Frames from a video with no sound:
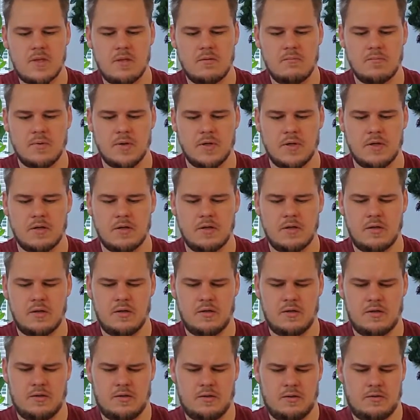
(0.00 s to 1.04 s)
But
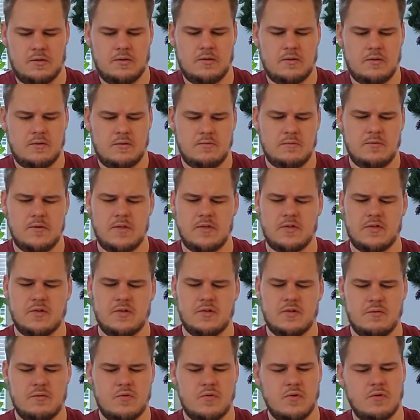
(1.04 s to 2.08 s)

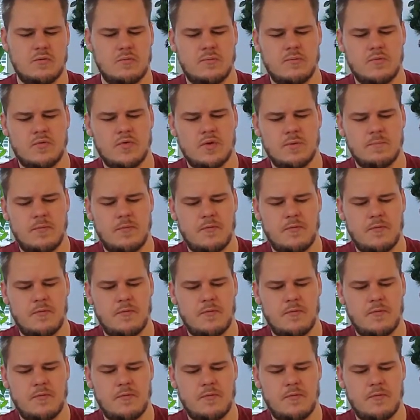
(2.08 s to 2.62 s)
this should be